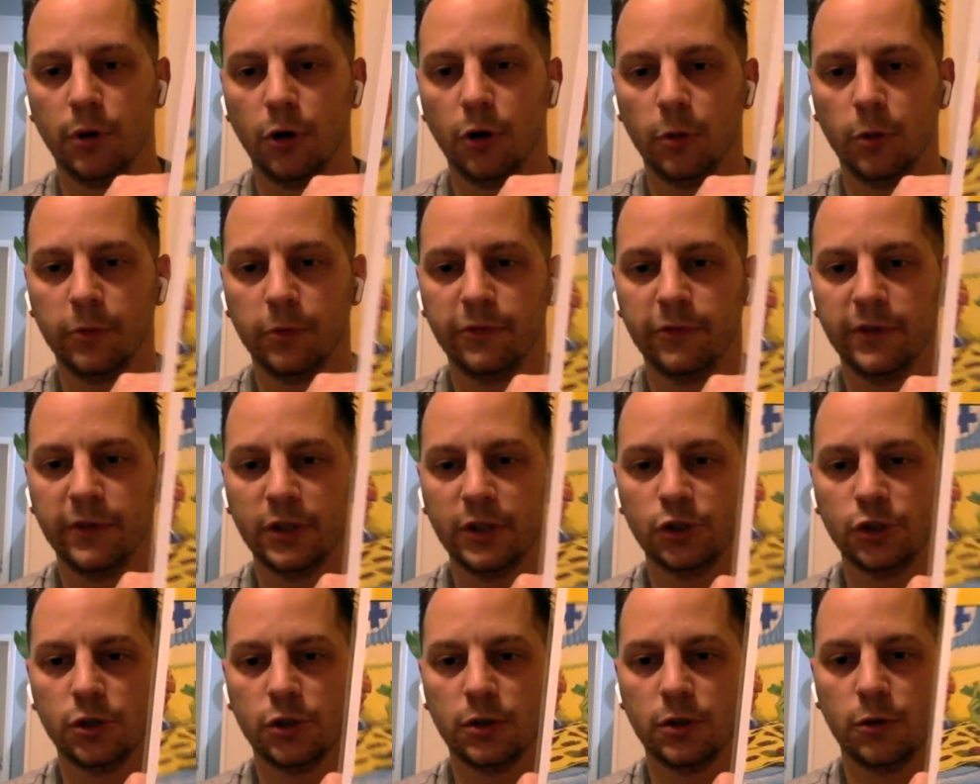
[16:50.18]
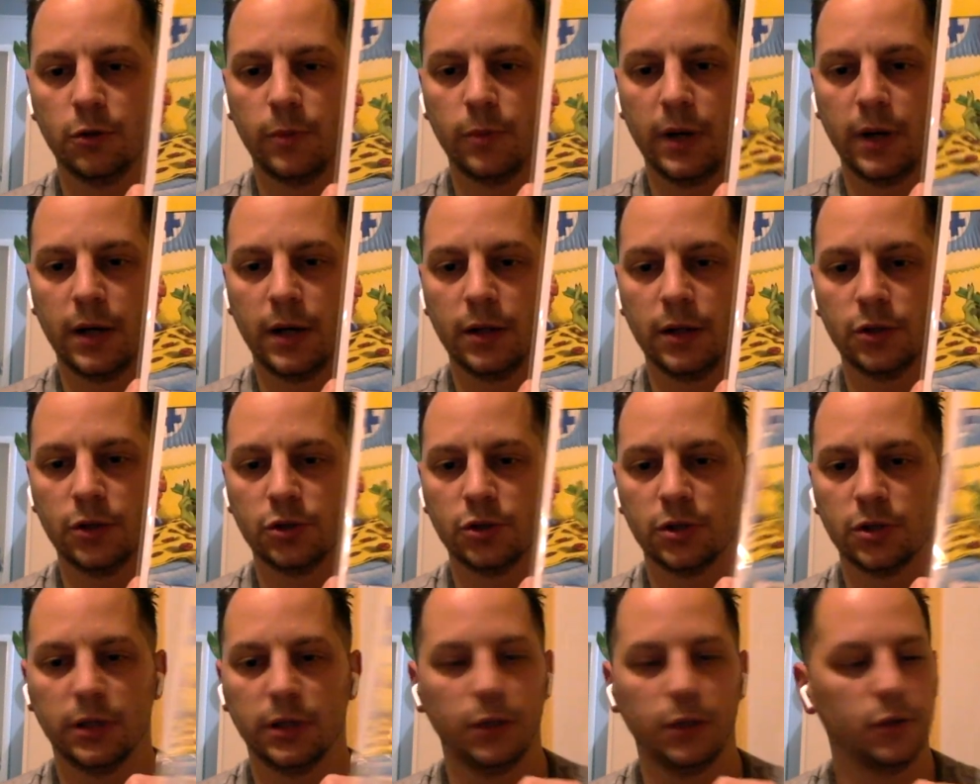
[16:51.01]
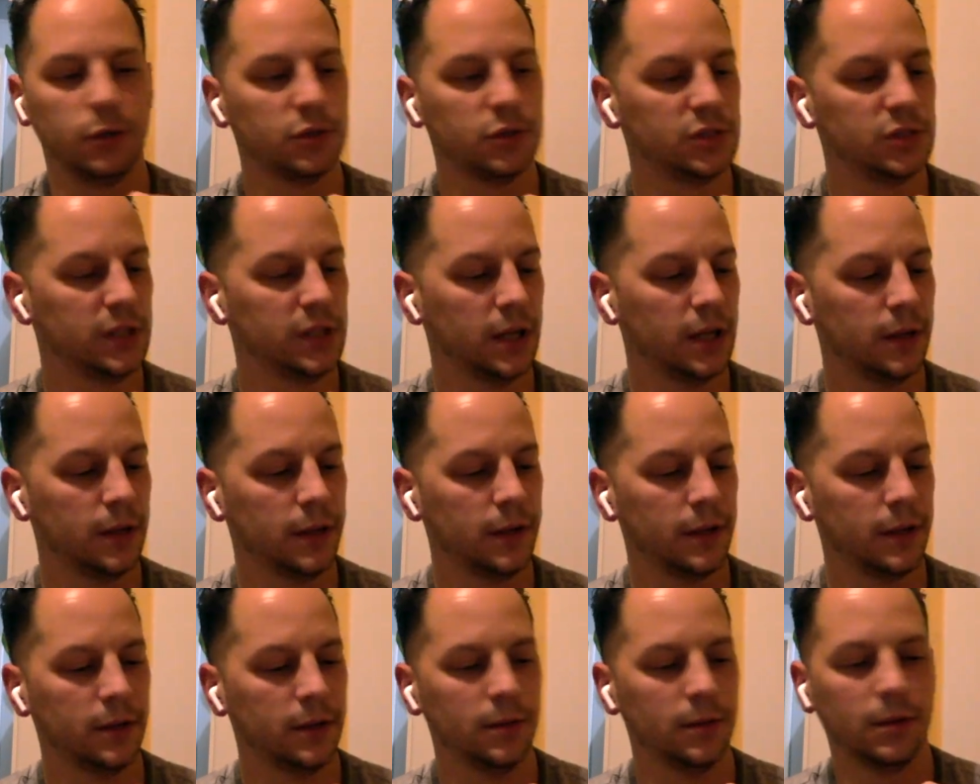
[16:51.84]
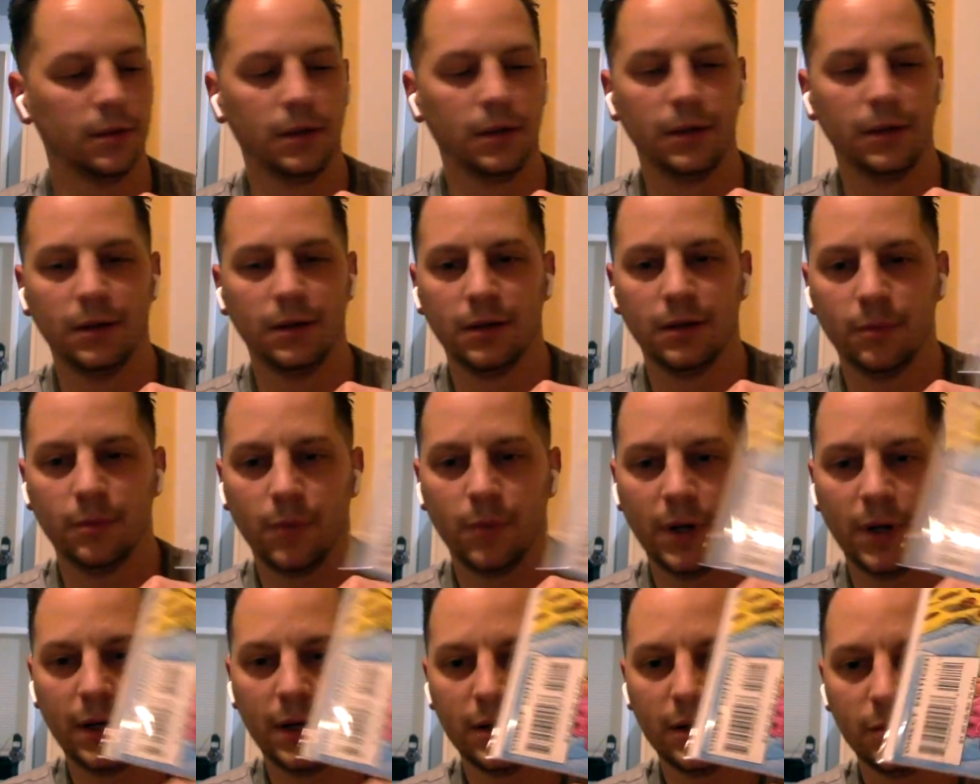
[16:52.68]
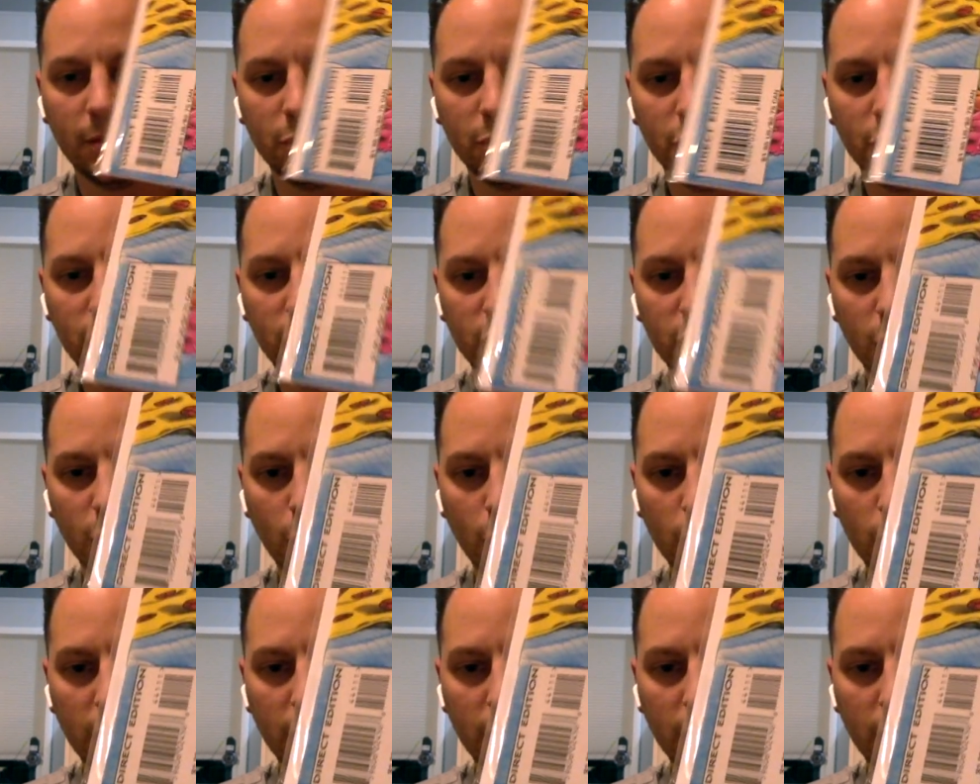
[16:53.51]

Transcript: Pulp Fiction homage. And you can see on there on the bottom, she's